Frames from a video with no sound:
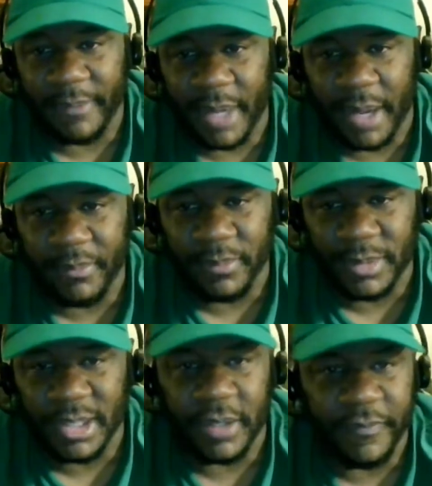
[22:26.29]
I'm
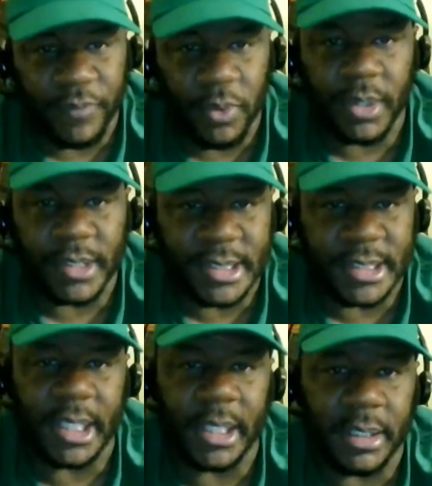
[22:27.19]
looking forward to
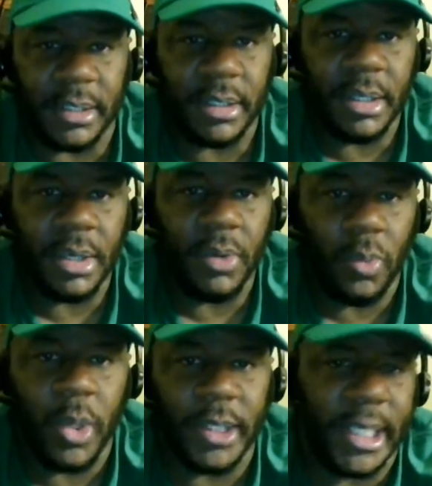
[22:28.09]
seeing
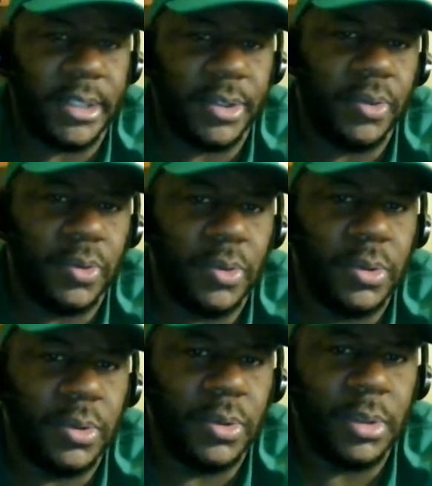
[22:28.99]
what they
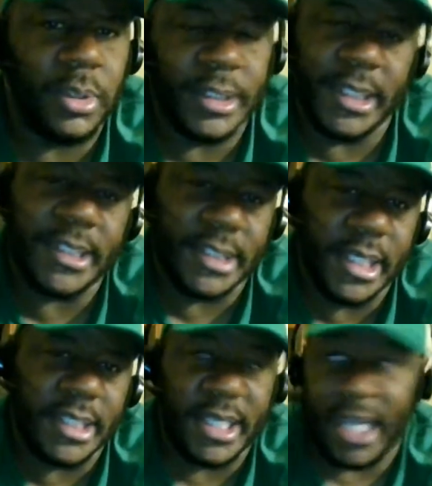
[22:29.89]
do this
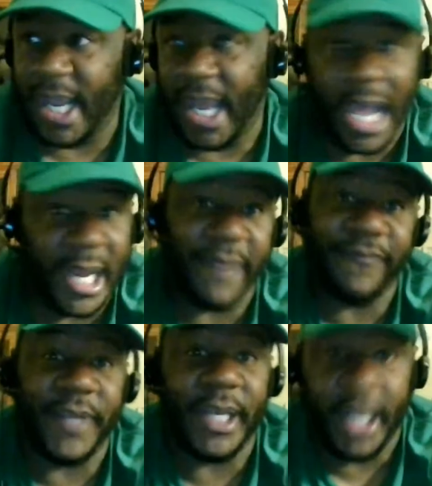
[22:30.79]
season and how they
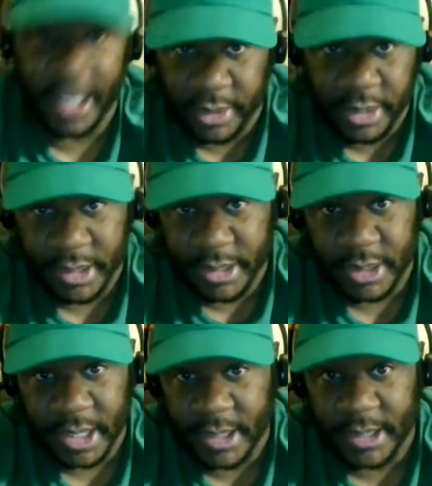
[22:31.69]
fit in
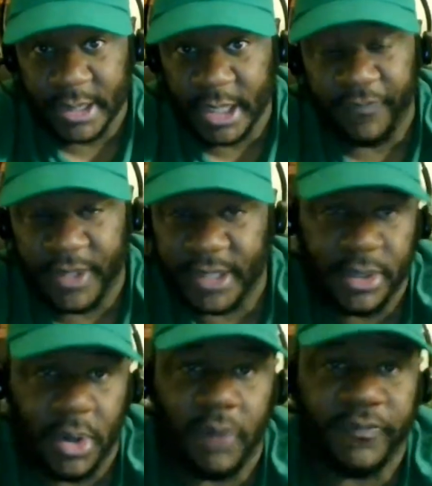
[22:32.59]
this defense and
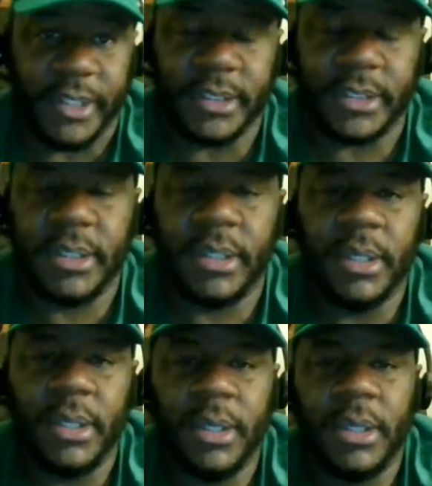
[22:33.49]
offense.
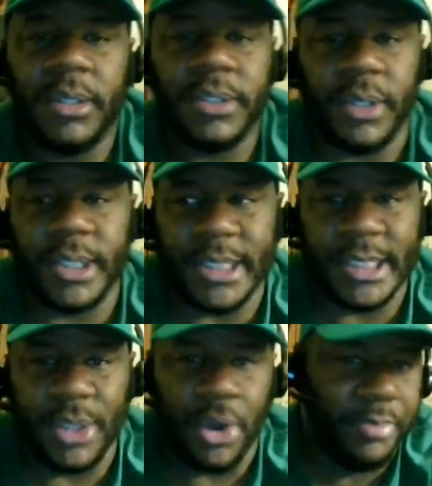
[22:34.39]
So
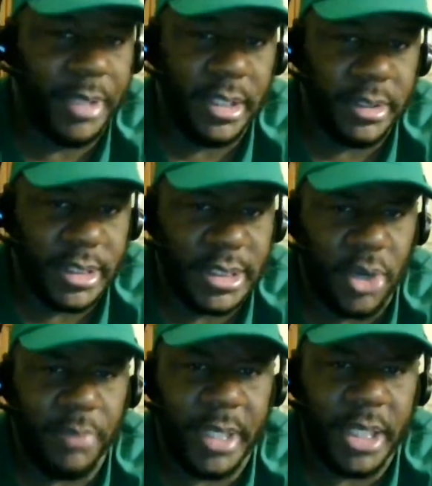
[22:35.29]
it's gonna be
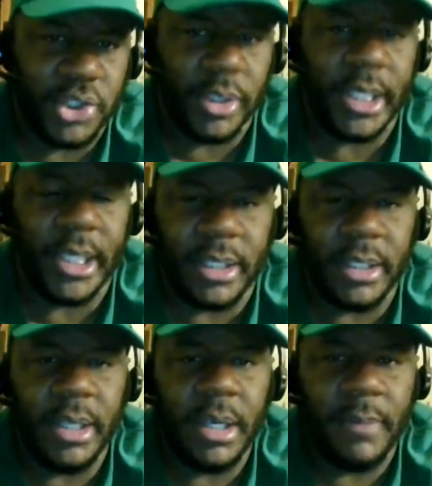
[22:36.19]
intriguing.
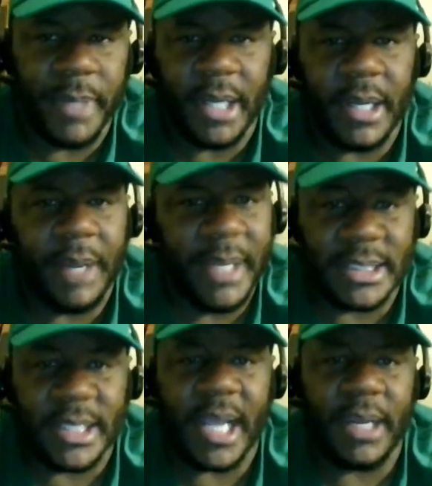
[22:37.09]
But I'm
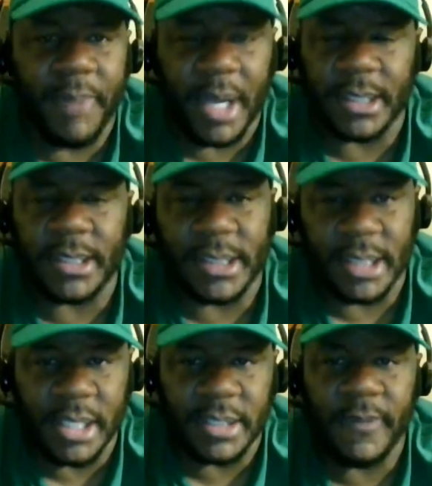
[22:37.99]
excited about this
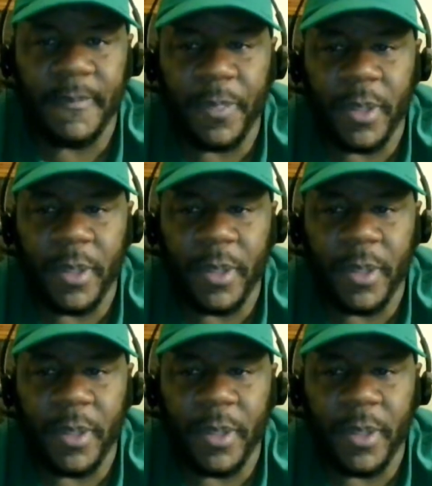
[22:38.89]
season.